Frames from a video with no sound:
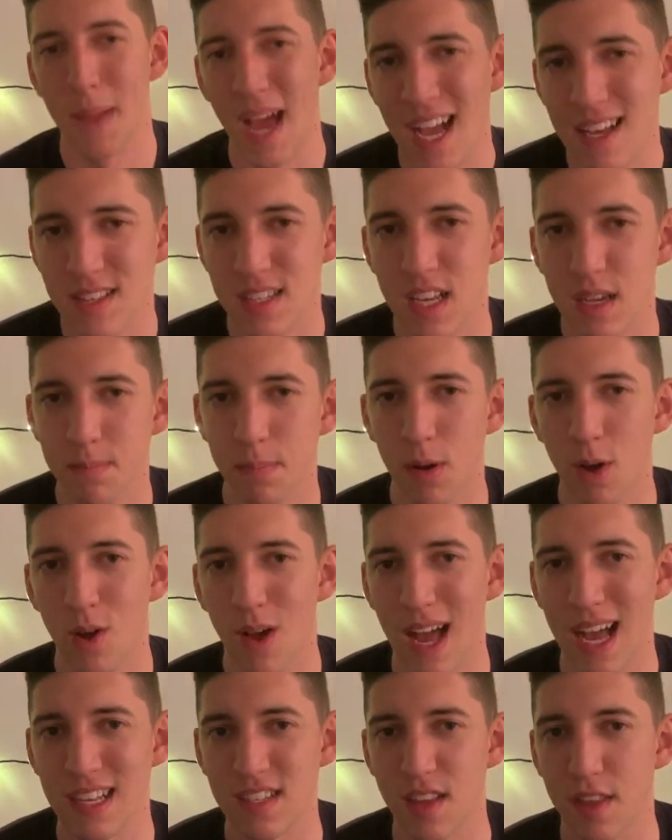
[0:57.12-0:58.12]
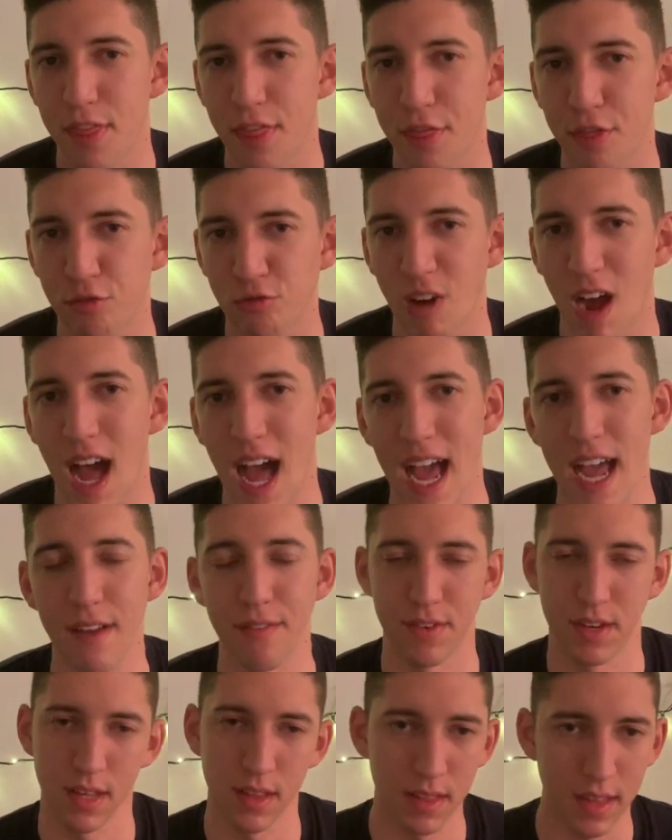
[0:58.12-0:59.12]
Basketball has
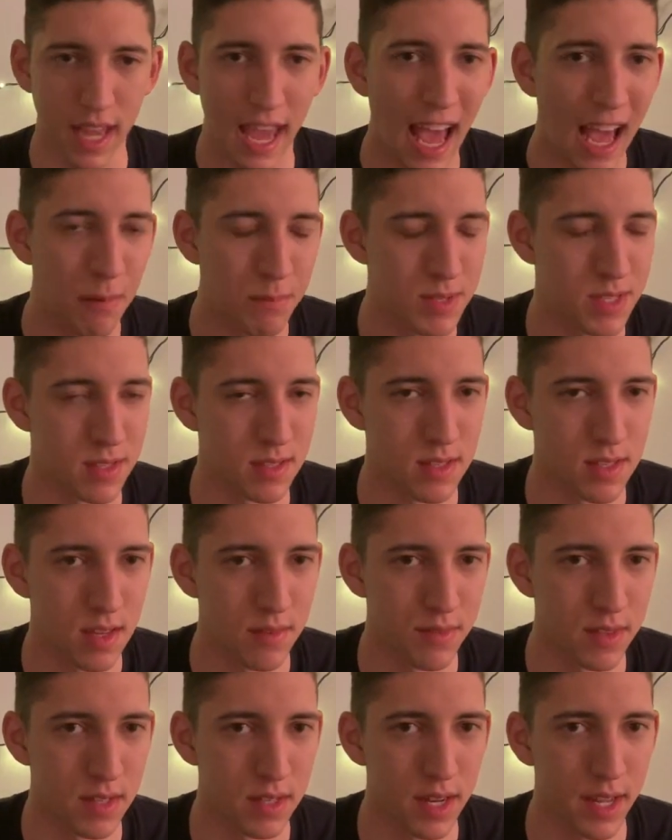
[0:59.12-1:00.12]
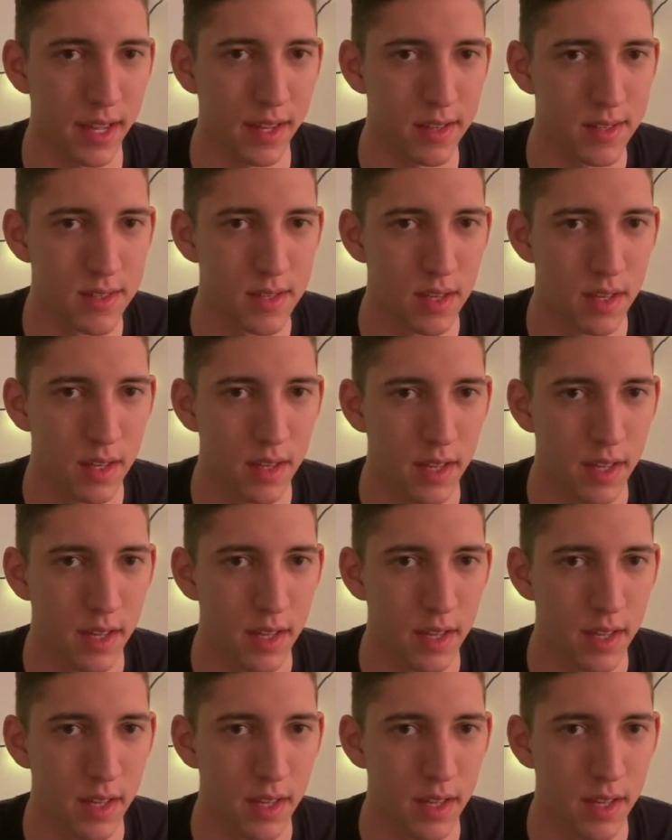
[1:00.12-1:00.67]
thrived in the absence of the Knicks.